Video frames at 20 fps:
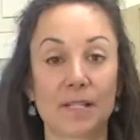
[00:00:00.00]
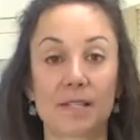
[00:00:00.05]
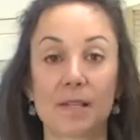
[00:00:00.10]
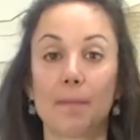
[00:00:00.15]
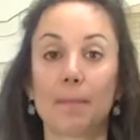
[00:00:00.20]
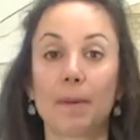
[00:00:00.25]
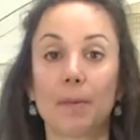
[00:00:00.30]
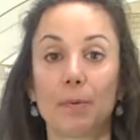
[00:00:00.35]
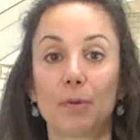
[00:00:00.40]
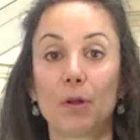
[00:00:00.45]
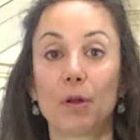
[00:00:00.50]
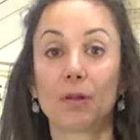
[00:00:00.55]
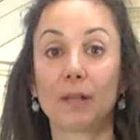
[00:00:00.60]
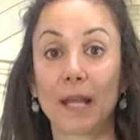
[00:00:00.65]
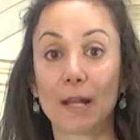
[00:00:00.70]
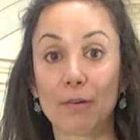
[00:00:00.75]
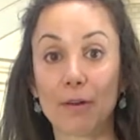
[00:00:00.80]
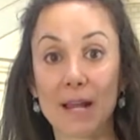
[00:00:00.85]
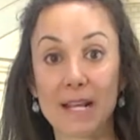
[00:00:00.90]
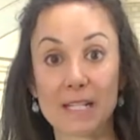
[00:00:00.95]
Some people don't
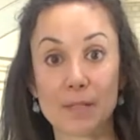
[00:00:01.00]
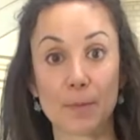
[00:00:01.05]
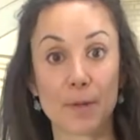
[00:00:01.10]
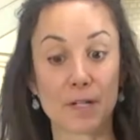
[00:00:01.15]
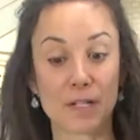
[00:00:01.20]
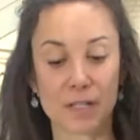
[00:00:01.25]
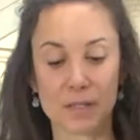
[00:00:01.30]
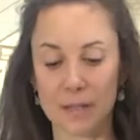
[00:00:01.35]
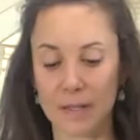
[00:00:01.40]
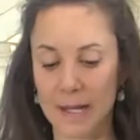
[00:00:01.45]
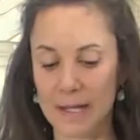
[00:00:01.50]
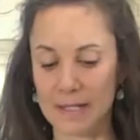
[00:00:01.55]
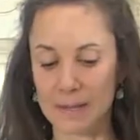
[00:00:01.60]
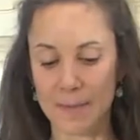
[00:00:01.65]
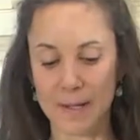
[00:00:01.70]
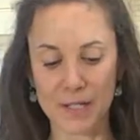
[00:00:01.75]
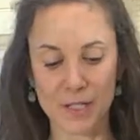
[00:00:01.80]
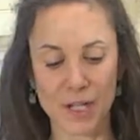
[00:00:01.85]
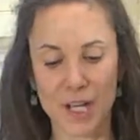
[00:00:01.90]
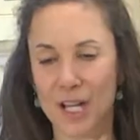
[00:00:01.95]
like raspberries as
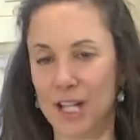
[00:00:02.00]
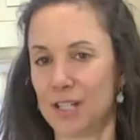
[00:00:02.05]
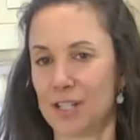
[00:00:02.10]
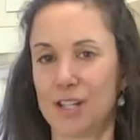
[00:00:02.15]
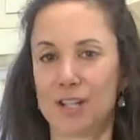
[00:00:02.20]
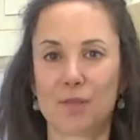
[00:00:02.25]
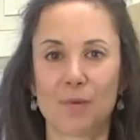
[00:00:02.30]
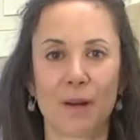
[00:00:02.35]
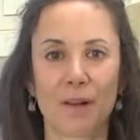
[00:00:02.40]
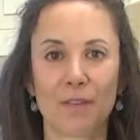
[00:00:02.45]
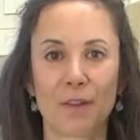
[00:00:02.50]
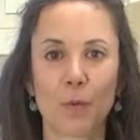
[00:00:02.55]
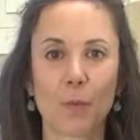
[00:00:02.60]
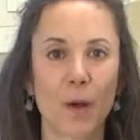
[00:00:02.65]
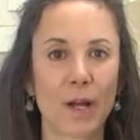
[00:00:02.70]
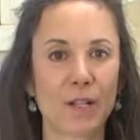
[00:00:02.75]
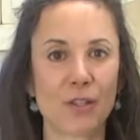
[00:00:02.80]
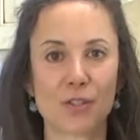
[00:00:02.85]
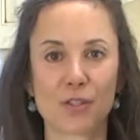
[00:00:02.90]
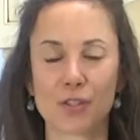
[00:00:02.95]
much, so use whatever you
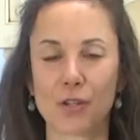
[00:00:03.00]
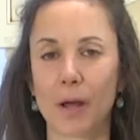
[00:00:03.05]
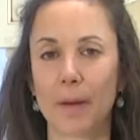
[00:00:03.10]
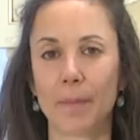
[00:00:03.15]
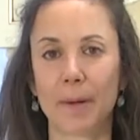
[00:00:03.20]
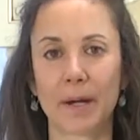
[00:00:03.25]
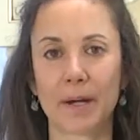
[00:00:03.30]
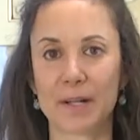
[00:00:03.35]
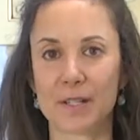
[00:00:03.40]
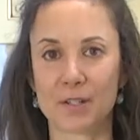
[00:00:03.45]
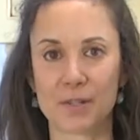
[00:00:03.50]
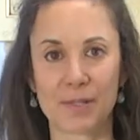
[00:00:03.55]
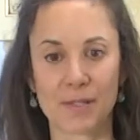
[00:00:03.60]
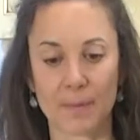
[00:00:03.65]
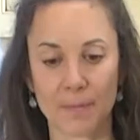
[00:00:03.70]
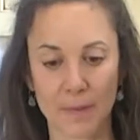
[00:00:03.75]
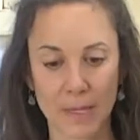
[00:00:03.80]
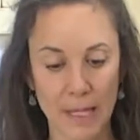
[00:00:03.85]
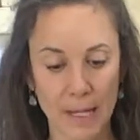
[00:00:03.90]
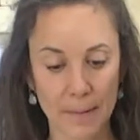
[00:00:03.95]
want. Use strawberries or
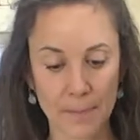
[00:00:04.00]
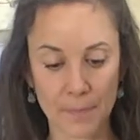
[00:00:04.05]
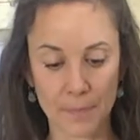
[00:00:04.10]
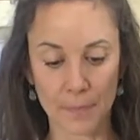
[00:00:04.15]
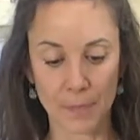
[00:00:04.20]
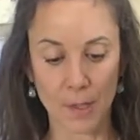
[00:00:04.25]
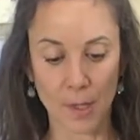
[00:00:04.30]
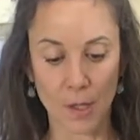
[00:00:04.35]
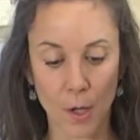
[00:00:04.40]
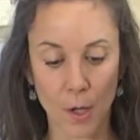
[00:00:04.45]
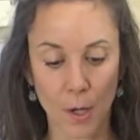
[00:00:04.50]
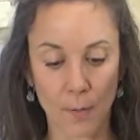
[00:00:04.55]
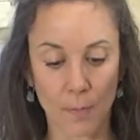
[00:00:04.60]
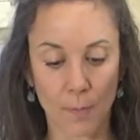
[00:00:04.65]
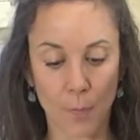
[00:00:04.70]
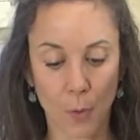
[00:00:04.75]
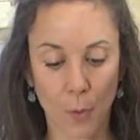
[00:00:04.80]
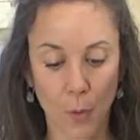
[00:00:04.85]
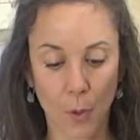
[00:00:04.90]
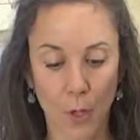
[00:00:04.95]
something
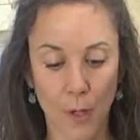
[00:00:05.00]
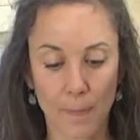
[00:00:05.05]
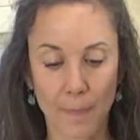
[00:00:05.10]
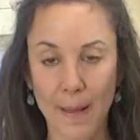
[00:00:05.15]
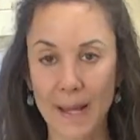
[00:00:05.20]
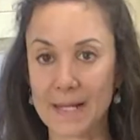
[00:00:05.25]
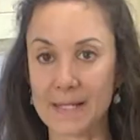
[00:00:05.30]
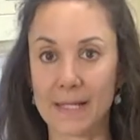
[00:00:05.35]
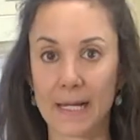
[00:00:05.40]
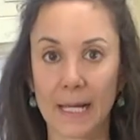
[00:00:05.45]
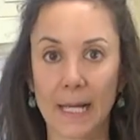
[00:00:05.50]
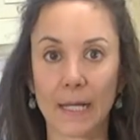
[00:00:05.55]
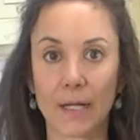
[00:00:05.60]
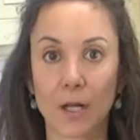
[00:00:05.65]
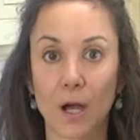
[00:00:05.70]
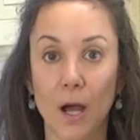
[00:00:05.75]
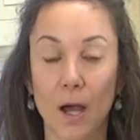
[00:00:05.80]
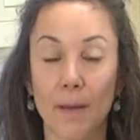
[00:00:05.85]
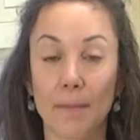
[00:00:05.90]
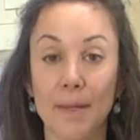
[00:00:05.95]
more basic and
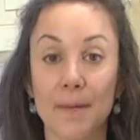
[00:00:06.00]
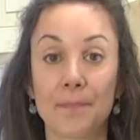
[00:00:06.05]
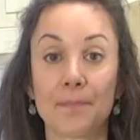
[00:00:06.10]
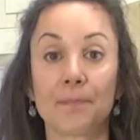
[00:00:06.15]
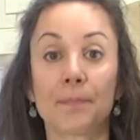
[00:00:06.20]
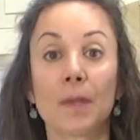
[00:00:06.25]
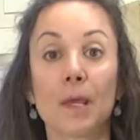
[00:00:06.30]
common.